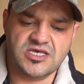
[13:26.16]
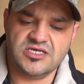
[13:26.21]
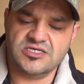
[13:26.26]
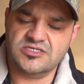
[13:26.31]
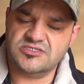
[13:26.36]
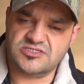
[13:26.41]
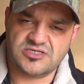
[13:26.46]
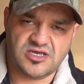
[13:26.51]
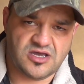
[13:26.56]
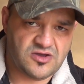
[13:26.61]

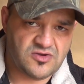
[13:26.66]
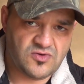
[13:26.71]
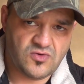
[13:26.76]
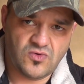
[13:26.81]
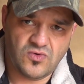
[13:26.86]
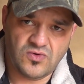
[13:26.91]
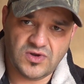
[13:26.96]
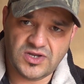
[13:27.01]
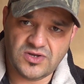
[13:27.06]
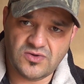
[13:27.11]
So
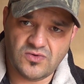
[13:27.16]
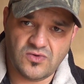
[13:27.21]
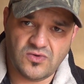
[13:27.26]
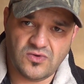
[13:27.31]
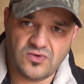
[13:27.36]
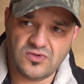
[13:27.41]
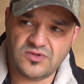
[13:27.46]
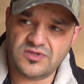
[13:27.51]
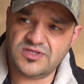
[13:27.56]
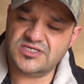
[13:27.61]
all in
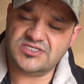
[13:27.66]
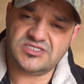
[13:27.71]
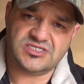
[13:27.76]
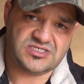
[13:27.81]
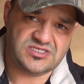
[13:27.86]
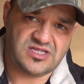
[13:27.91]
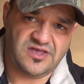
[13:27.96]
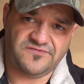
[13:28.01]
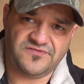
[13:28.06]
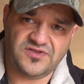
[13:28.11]
all, this is
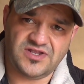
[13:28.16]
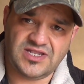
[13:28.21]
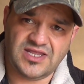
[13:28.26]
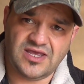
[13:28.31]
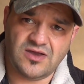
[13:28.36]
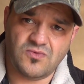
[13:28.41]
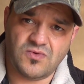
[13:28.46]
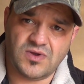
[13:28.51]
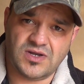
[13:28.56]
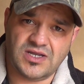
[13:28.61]
definitely
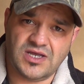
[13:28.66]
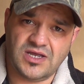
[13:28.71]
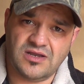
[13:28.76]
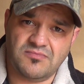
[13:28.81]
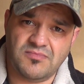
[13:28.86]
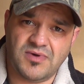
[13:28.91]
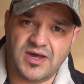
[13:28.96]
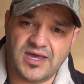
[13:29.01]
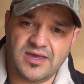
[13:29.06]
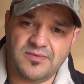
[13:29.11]
a winner
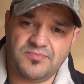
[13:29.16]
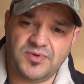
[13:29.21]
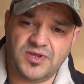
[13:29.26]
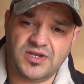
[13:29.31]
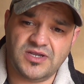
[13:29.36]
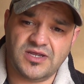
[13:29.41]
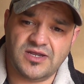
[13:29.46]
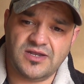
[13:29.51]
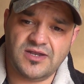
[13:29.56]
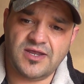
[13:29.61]
in my
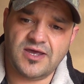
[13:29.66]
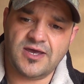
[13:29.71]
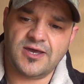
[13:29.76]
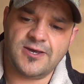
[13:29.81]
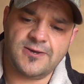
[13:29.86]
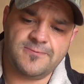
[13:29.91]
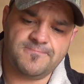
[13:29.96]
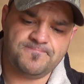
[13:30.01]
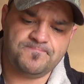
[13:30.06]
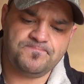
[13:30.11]
opinion.
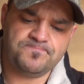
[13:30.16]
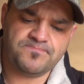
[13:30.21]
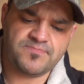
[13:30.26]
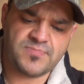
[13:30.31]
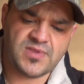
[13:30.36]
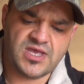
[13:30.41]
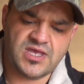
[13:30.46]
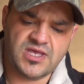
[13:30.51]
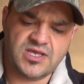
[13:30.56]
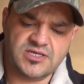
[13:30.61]

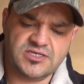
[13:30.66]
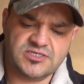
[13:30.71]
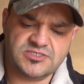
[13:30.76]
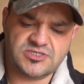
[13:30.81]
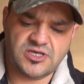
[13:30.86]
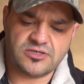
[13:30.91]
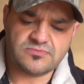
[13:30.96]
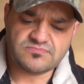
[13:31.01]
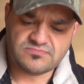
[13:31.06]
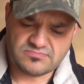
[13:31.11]

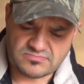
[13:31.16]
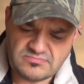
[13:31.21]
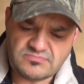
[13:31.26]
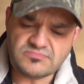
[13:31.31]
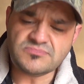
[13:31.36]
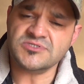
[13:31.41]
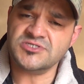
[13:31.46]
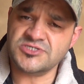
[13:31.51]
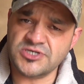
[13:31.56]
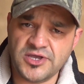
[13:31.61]
So
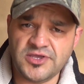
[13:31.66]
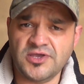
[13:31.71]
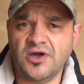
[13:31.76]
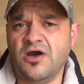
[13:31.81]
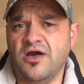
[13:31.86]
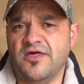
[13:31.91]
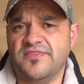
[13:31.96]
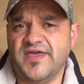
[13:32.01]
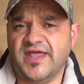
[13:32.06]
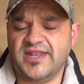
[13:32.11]

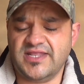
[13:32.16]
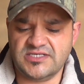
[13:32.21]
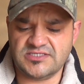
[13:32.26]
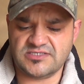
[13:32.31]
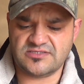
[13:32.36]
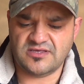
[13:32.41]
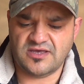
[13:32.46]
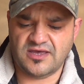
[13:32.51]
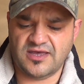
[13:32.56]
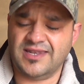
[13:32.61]
yeah, that
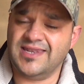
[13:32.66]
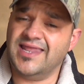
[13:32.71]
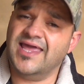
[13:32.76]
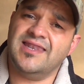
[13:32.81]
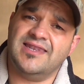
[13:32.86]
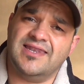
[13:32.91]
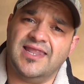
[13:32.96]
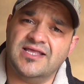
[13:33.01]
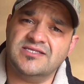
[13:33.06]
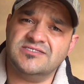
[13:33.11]
is the
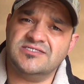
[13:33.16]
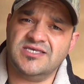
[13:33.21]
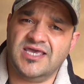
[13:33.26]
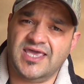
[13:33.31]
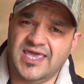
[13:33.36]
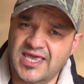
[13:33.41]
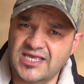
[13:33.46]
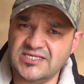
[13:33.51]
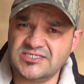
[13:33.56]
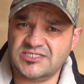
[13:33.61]
LED
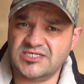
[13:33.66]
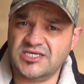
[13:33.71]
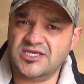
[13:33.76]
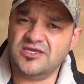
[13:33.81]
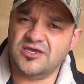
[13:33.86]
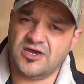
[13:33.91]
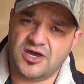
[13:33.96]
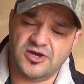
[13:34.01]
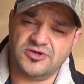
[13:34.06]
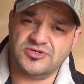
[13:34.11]
Lenser
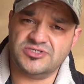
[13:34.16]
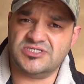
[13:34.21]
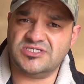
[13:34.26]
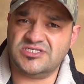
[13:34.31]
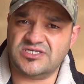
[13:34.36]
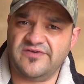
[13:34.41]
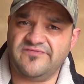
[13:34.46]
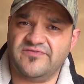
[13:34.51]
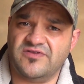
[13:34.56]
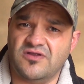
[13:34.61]

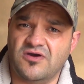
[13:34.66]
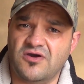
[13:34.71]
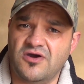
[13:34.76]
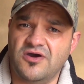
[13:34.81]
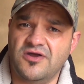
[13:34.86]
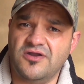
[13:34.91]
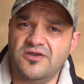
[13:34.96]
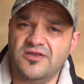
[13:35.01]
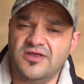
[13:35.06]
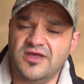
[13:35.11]

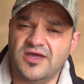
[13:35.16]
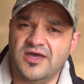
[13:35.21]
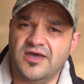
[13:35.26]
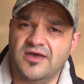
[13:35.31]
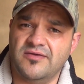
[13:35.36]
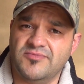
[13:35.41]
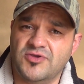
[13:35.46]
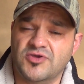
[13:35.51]
SEO7R.